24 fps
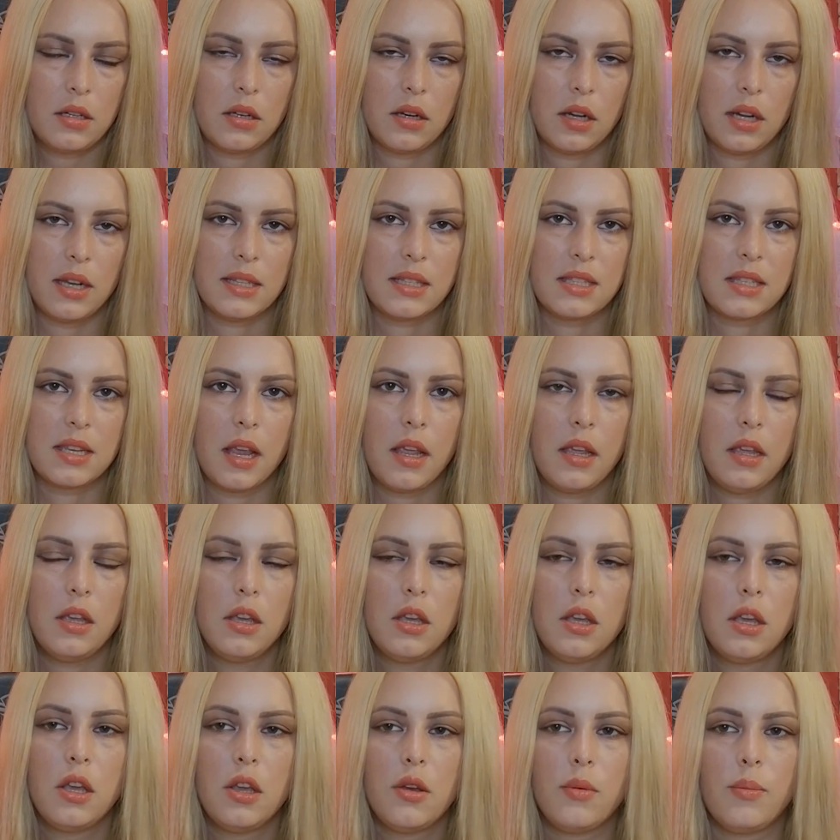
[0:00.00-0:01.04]
let's say,
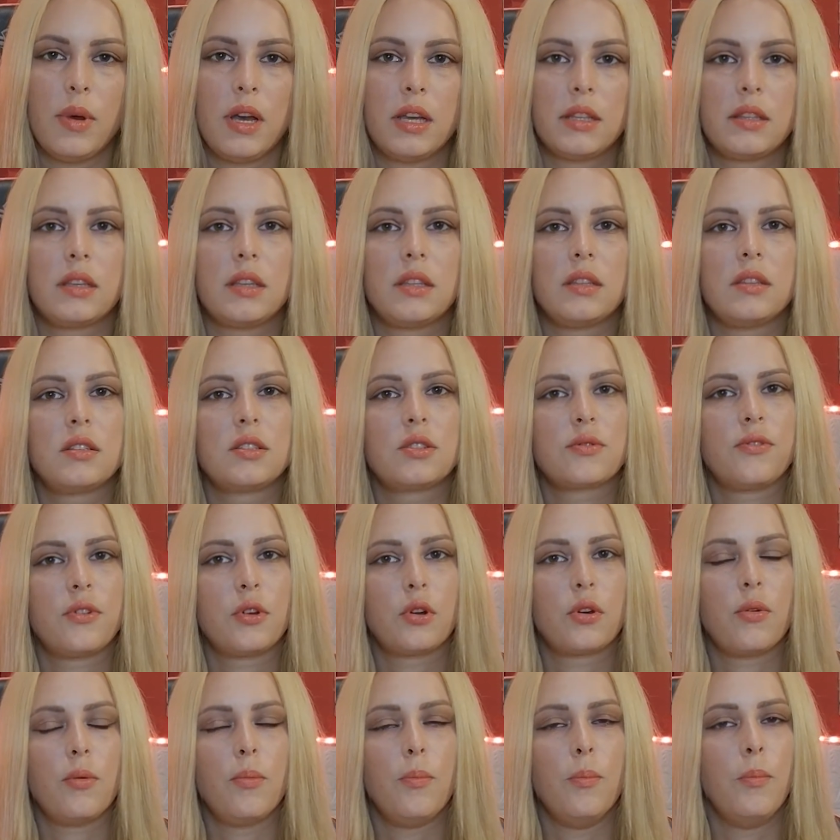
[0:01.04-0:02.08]
but it is
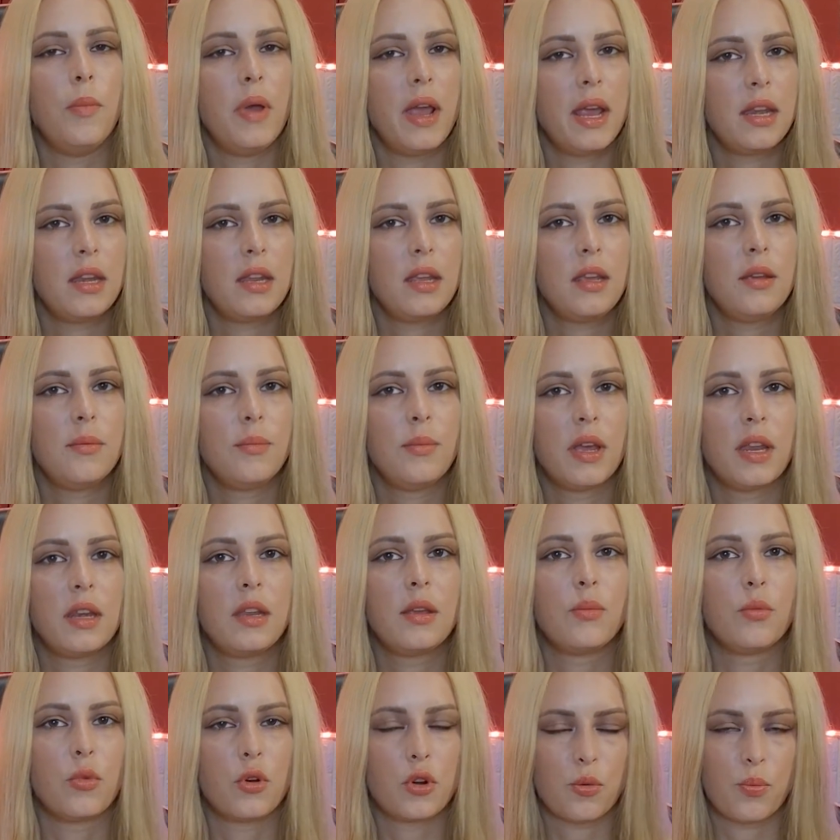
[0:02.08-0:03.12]
for many, many
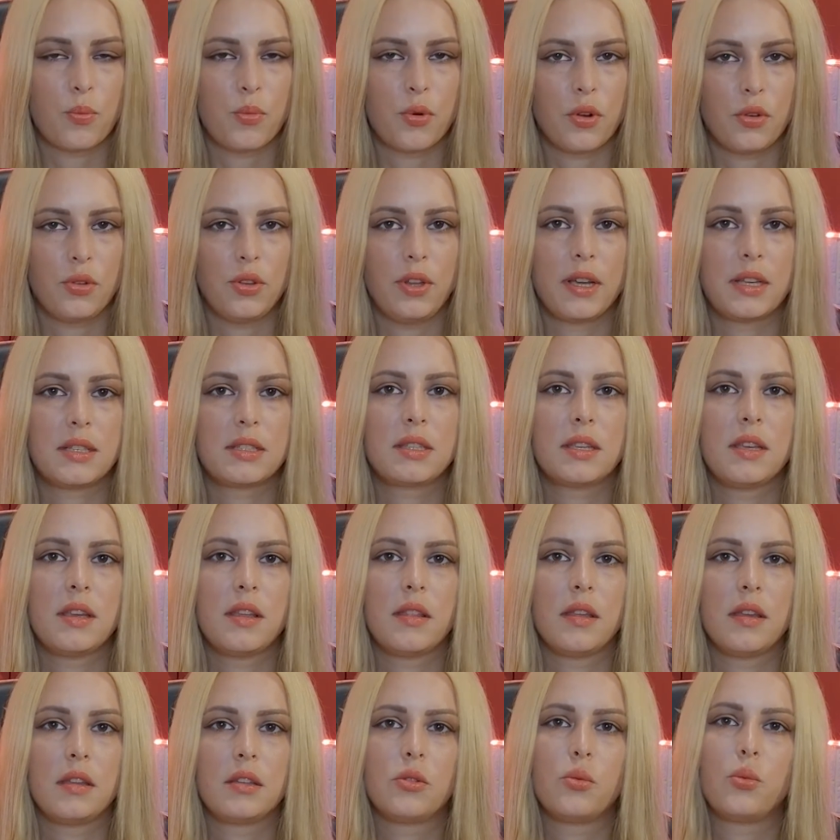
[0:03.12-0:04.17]
more products
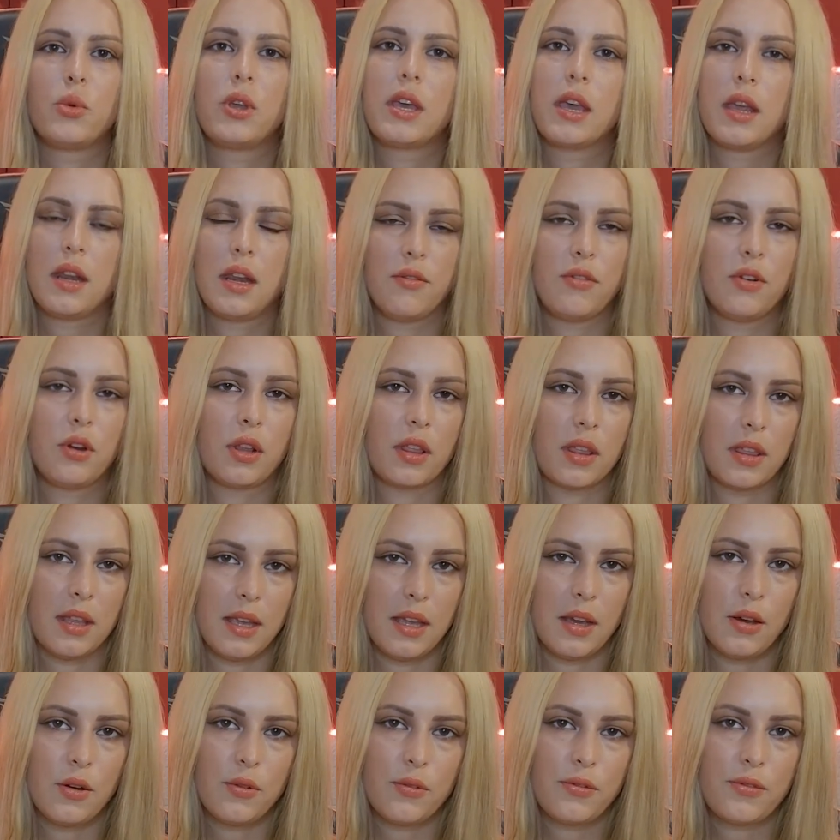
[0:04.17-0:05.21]
that we can ever
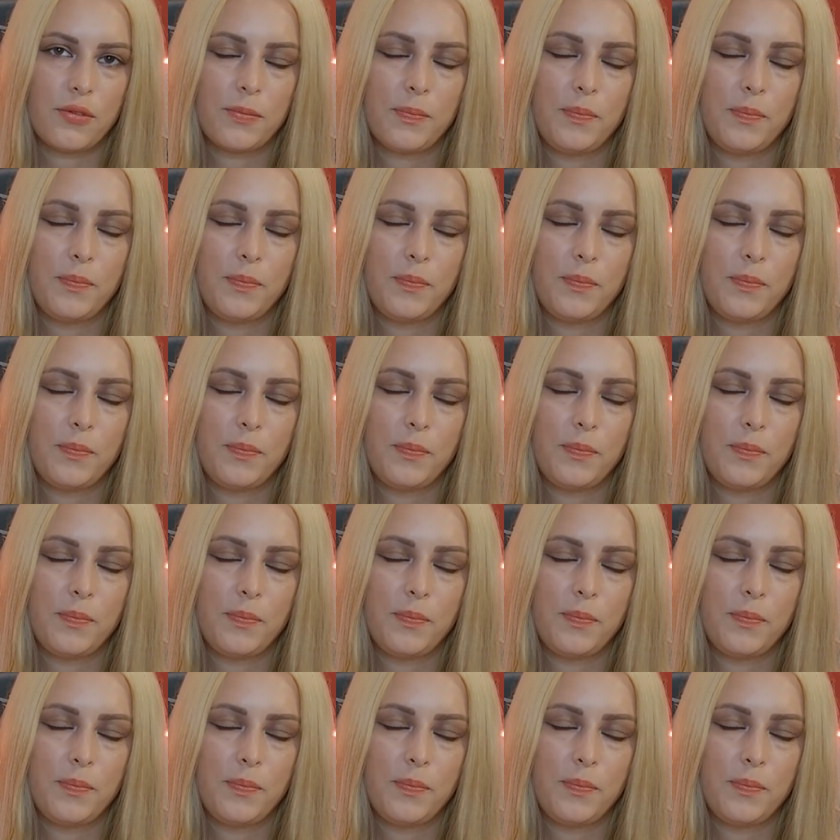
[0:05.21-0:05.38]
think of.